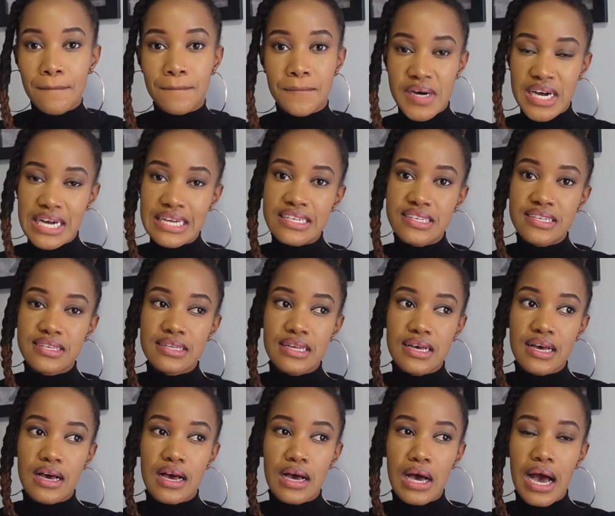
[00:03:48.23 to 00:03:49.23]
But
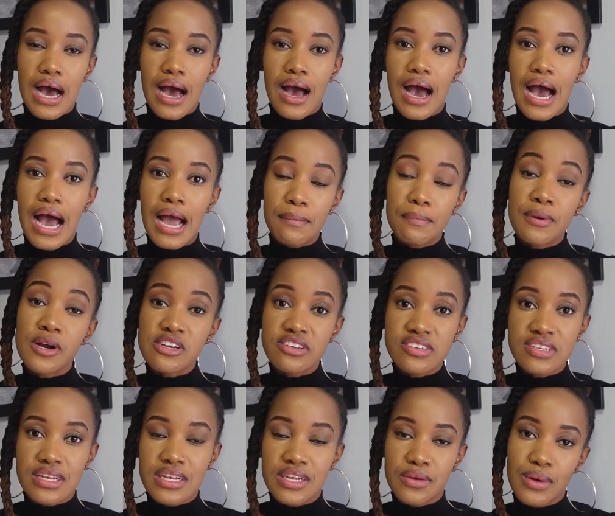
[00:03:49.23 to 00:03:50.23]
we
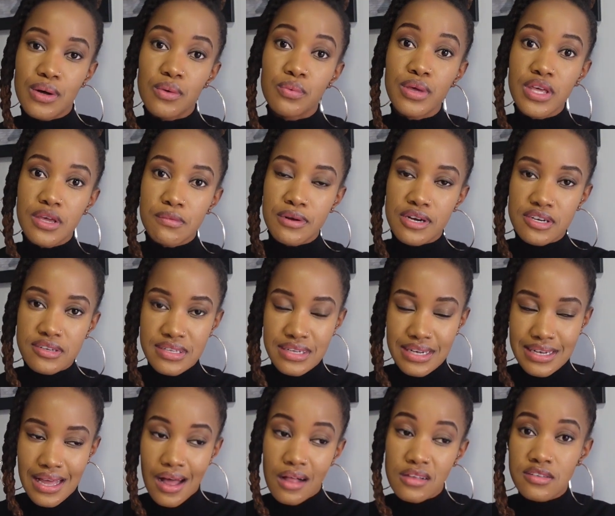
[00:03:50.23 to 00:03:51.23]
personally,
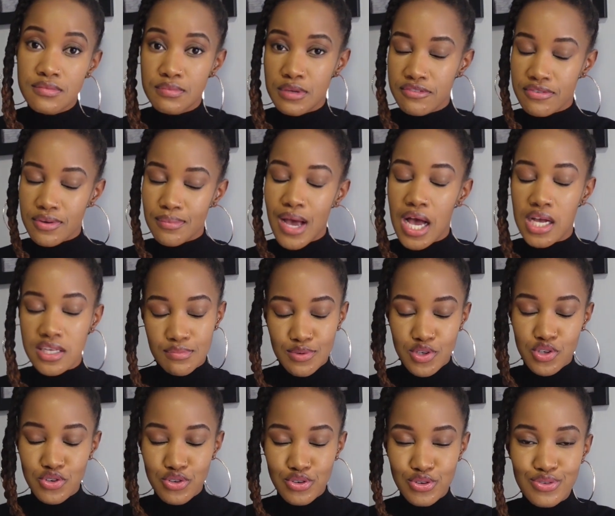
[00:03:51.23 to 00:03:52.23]
I'll speak for my
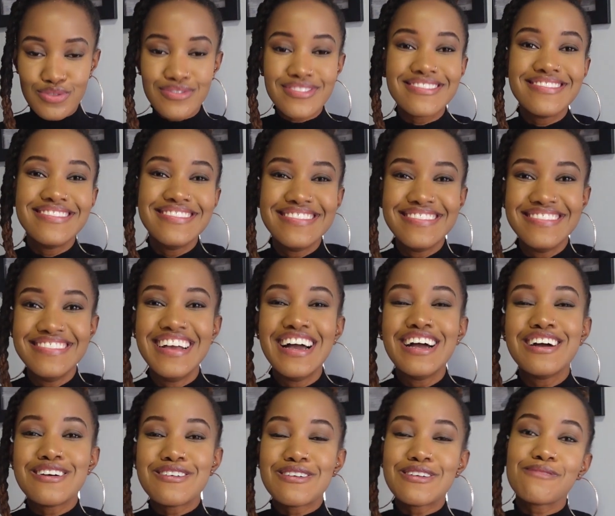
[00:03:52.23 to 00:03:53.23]
husband too.
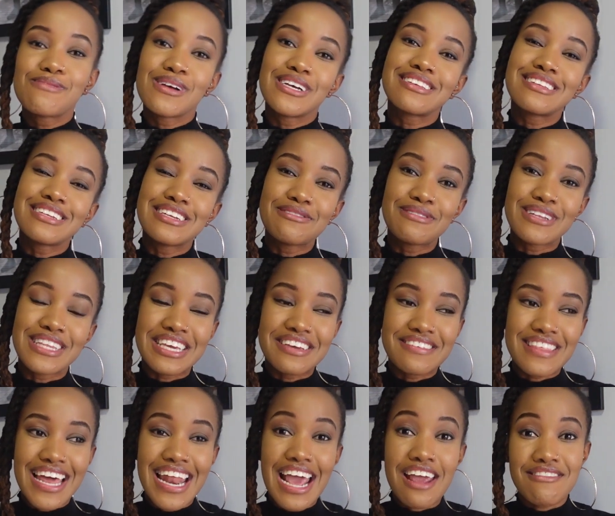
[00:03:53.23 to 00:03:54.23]
We personally believe
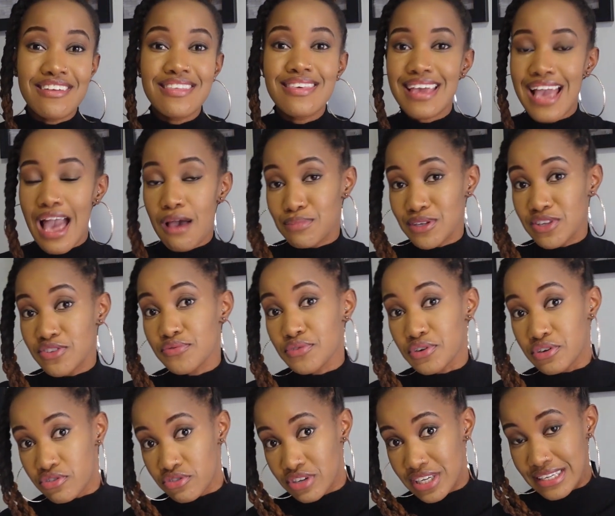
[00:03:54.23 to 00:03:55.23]
that everything happens for
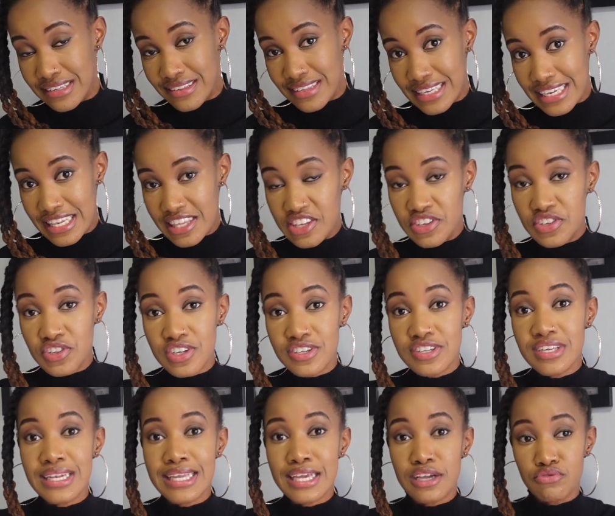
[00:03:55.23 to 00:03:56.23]
a reason. There's
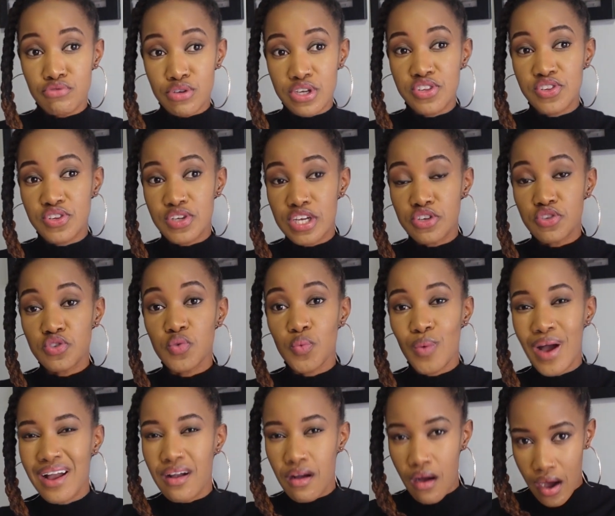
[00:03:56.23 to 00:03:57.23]
certainly a reason as to
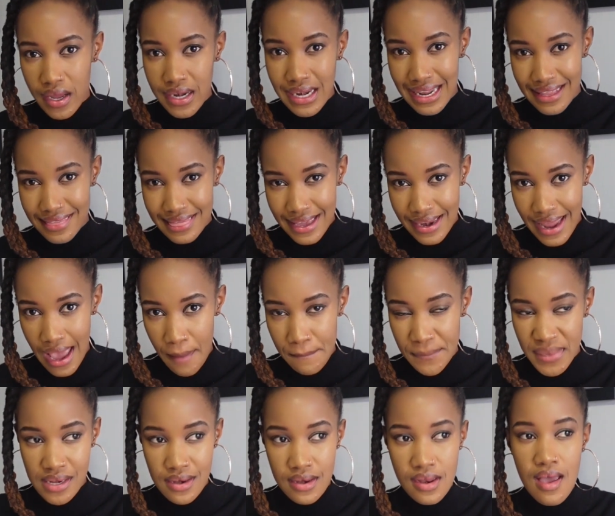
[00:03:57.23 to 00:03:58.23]
why God let that
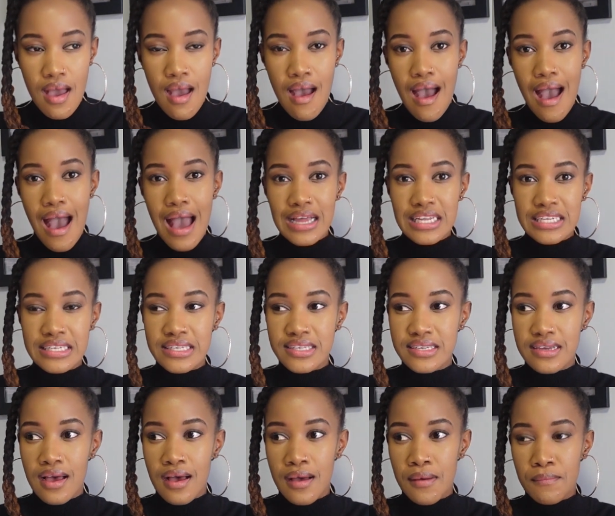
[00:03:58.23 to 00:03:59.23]
happen, and
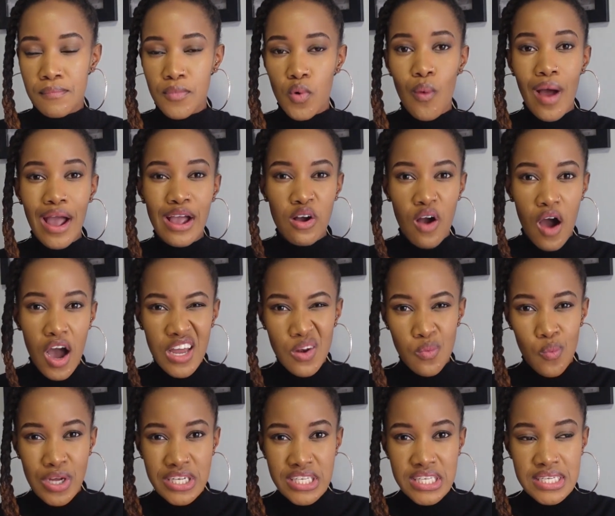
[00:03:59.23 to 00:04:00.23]
why
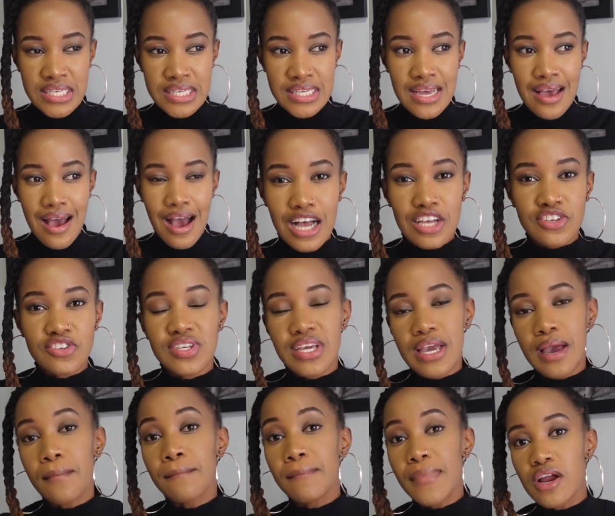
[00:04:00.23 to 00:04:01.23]
God wanted us to
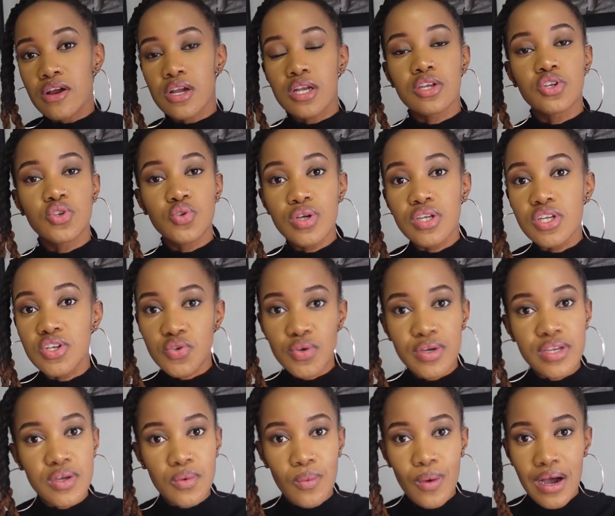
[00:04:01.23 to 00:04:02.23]
get married in
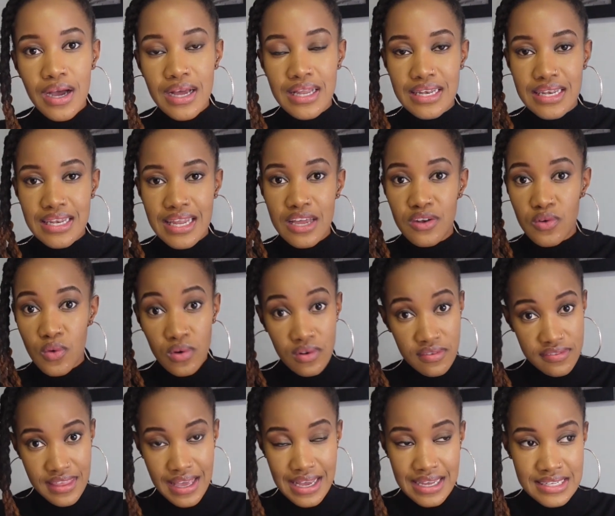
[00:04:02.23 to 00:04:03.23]
2021 and all
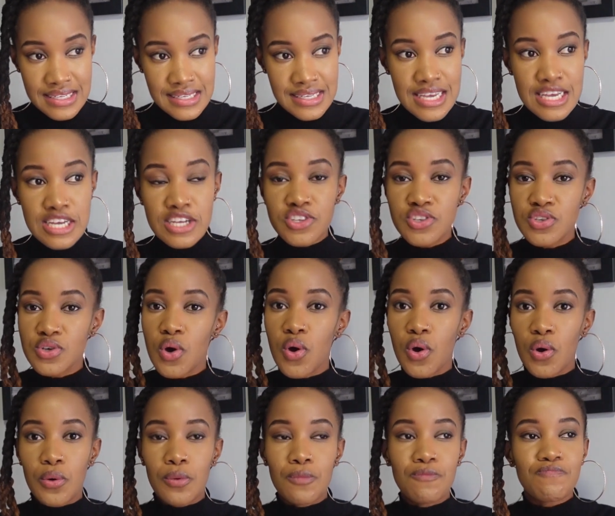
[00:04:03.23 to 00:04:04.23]
of that.
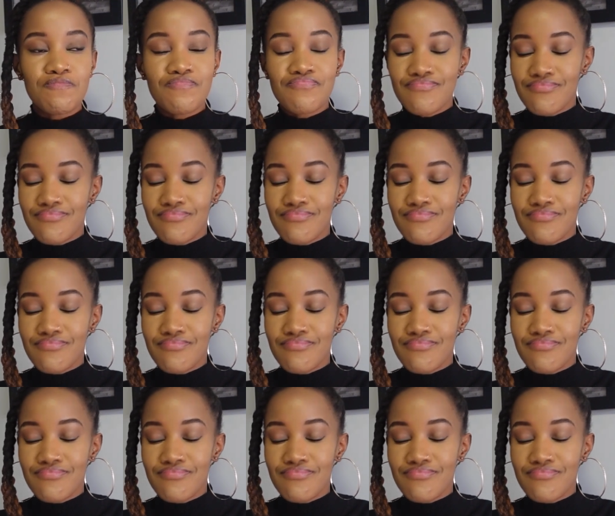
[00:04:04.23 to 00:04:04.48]
So